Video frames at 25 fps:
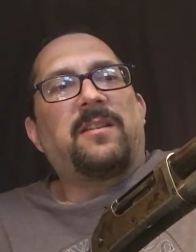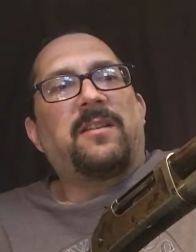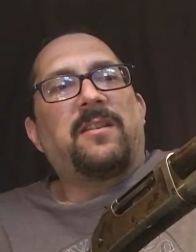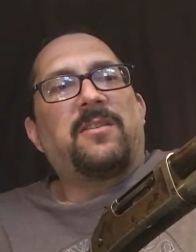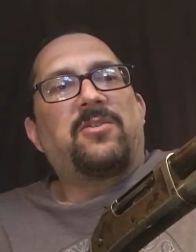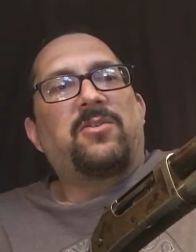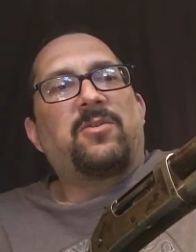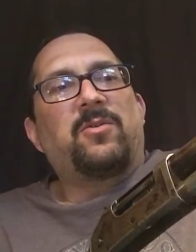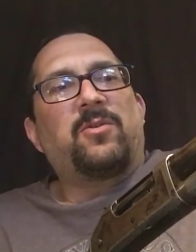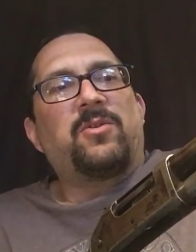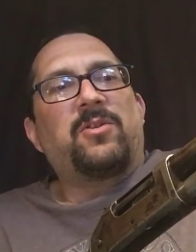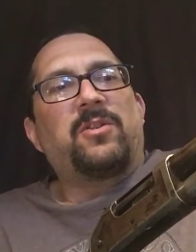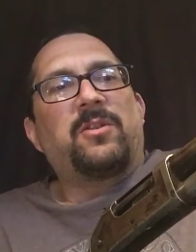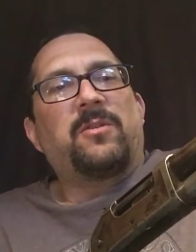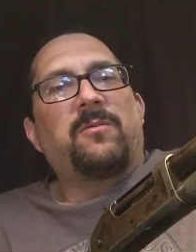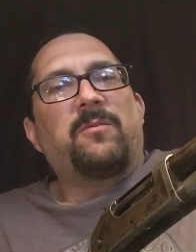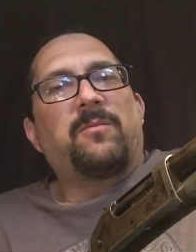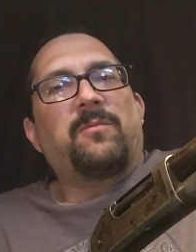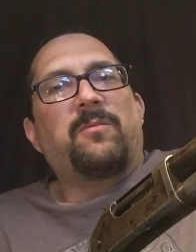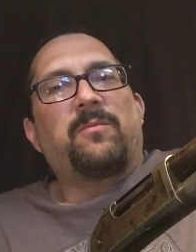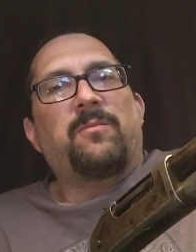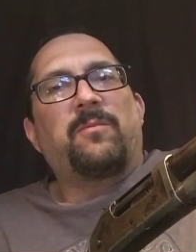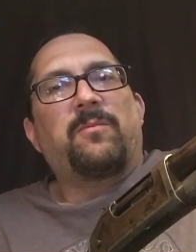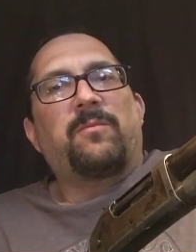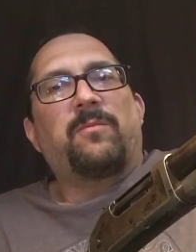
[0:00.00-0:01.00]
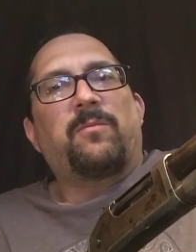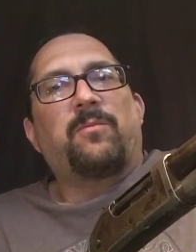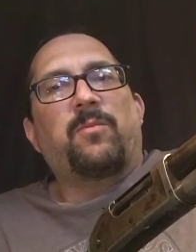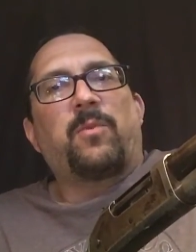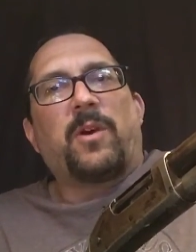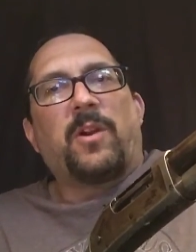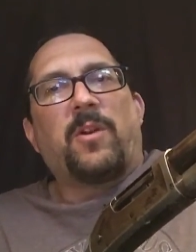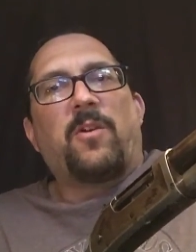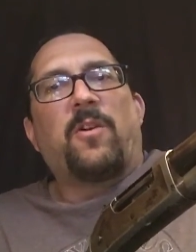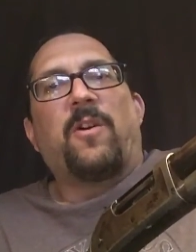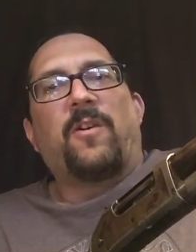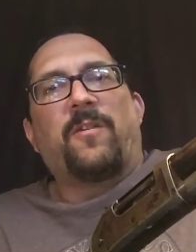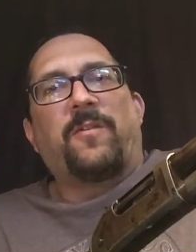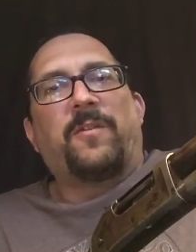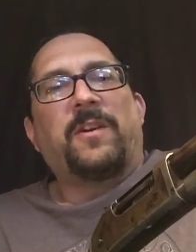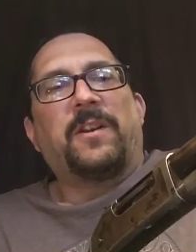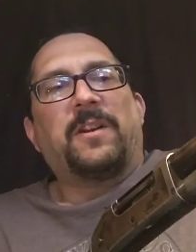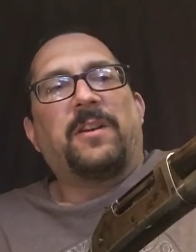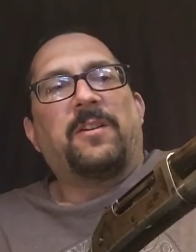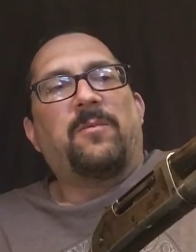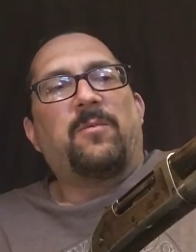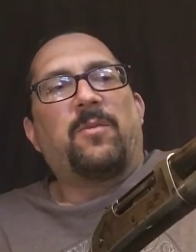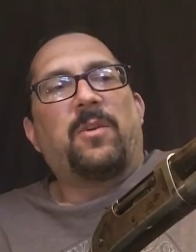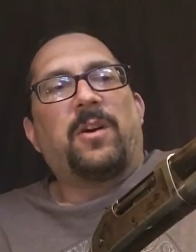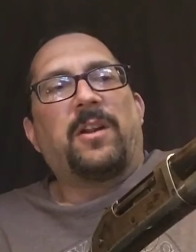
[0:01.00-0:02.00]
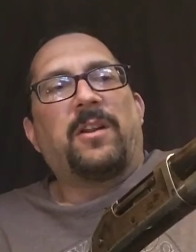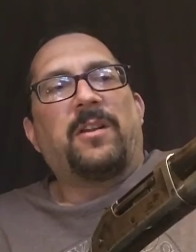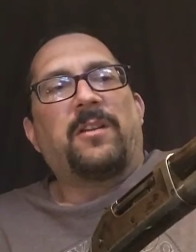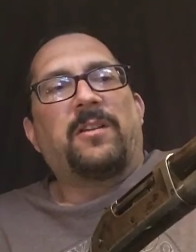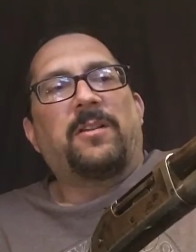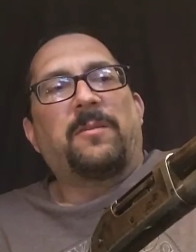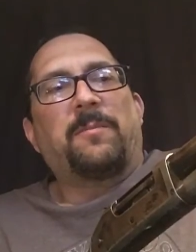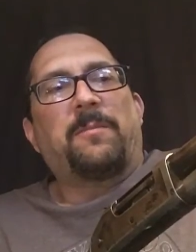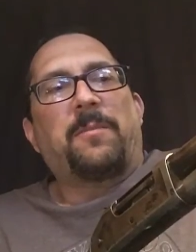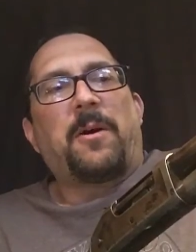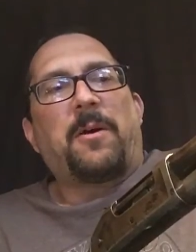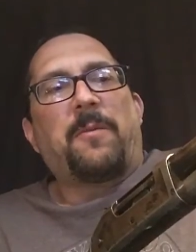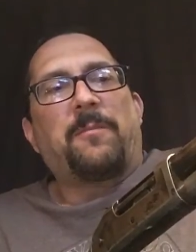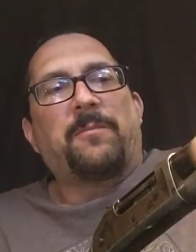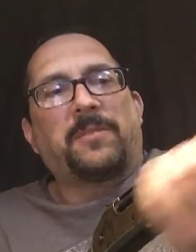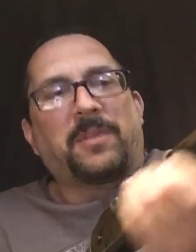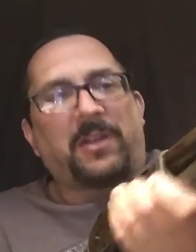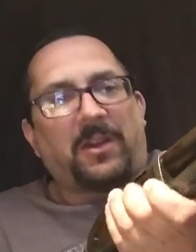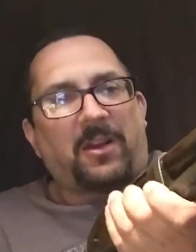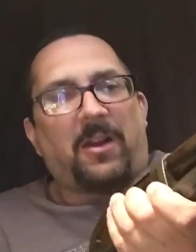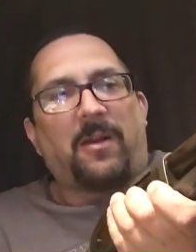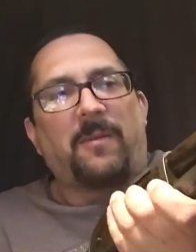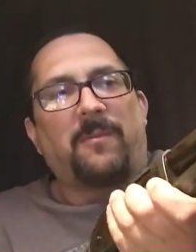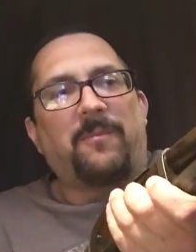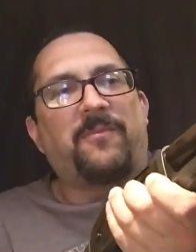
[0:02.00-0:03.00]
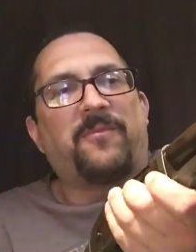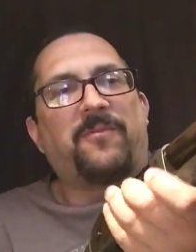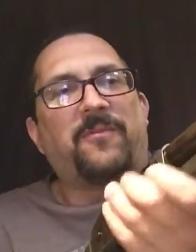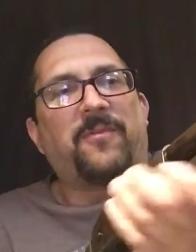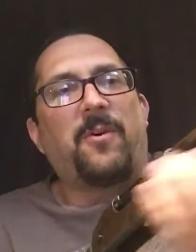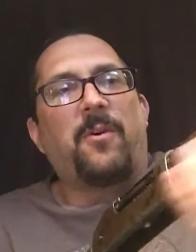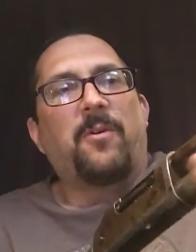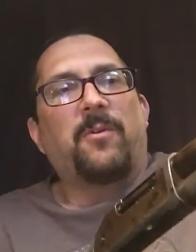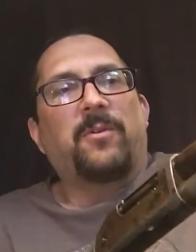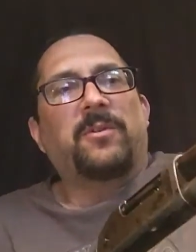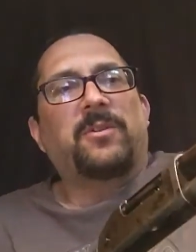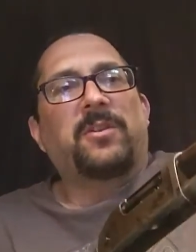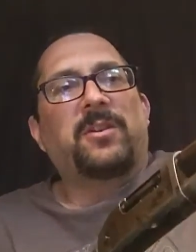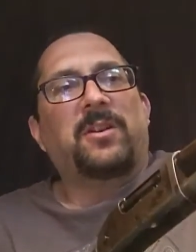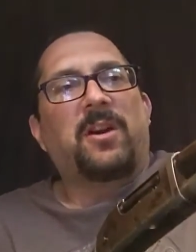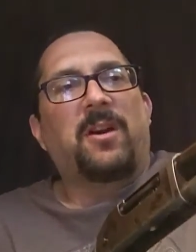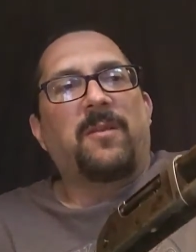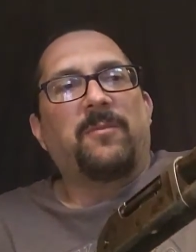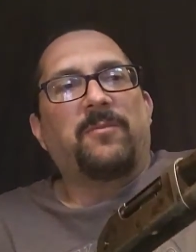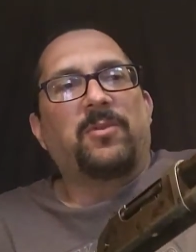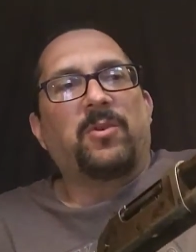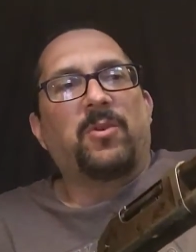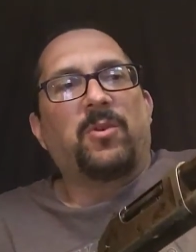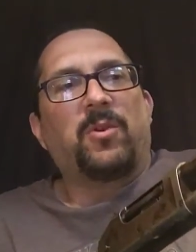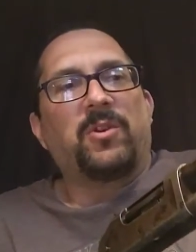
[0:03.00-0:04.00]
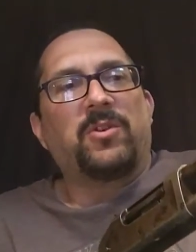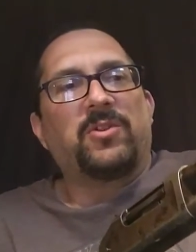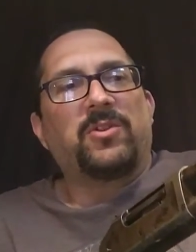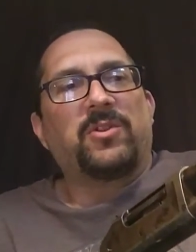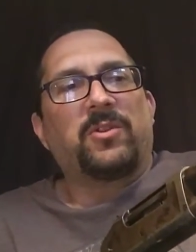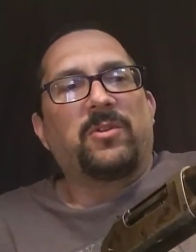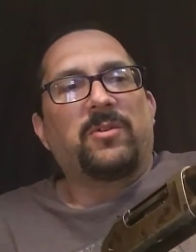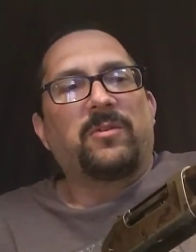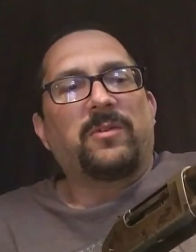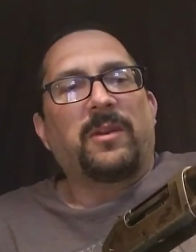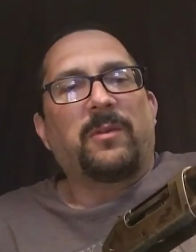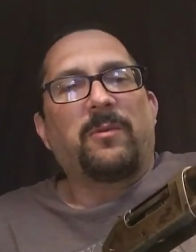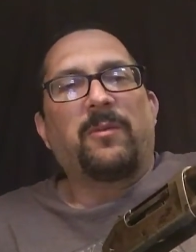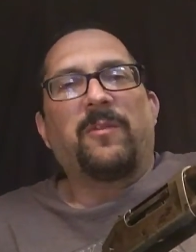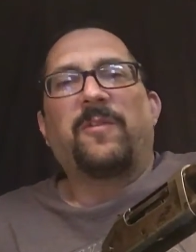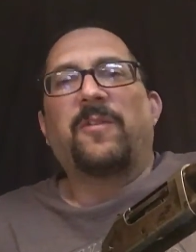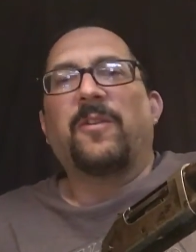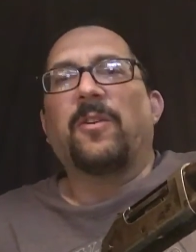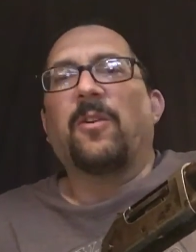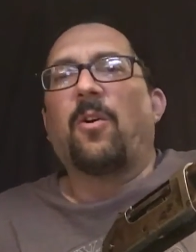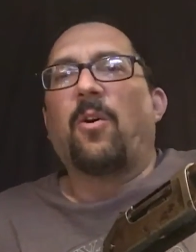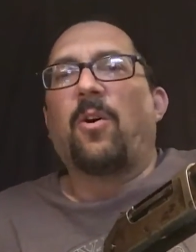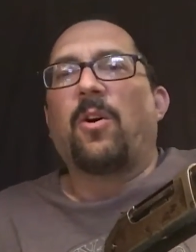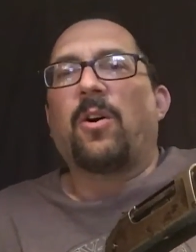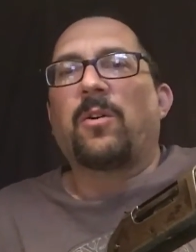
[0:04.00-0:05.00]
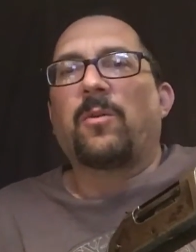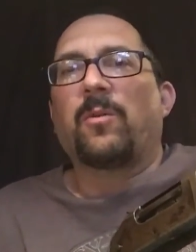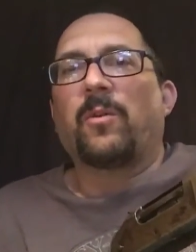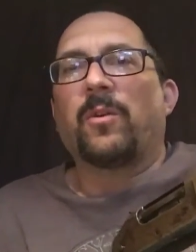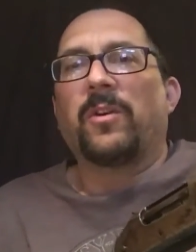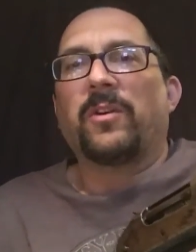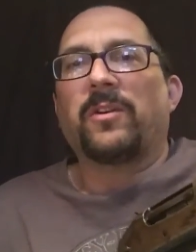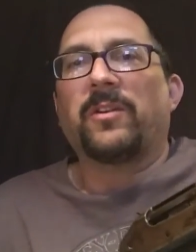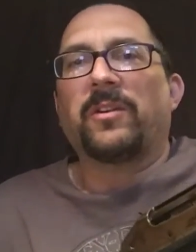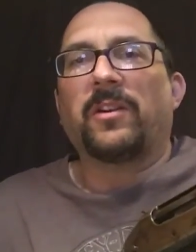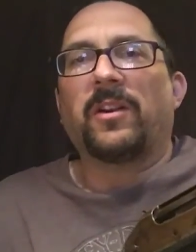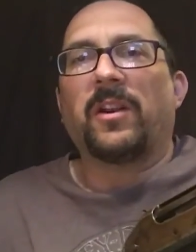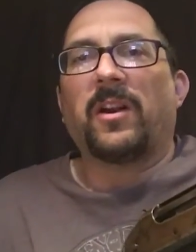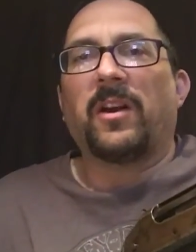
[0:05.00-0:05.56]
As soon as it went off, he didn't want the pump to come towards you. That would feel awkward,